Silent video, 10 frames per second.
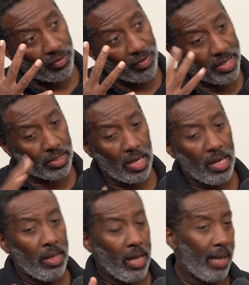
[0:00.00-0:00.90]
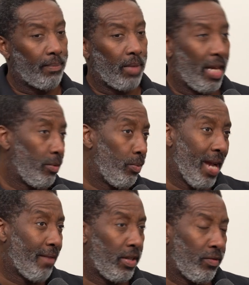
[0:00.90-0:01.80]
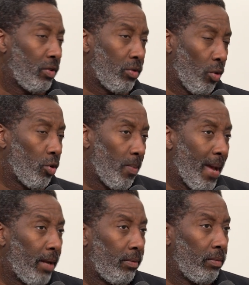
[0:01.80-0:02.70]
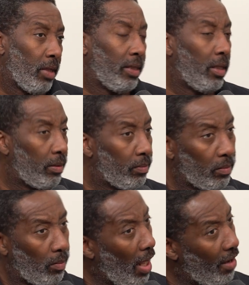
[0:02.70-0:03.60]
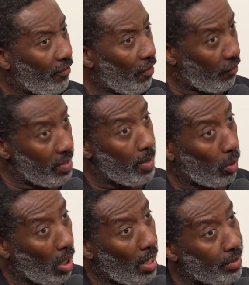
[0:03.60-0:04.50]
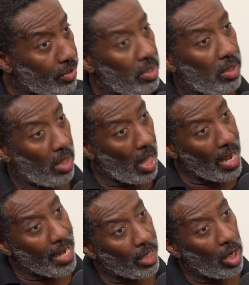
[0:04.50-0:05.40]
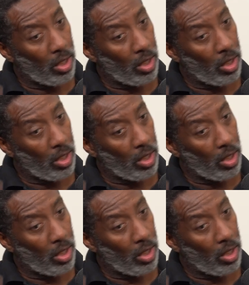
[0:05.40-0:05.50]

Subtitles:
face. And we haven't even talked about for female clients, lying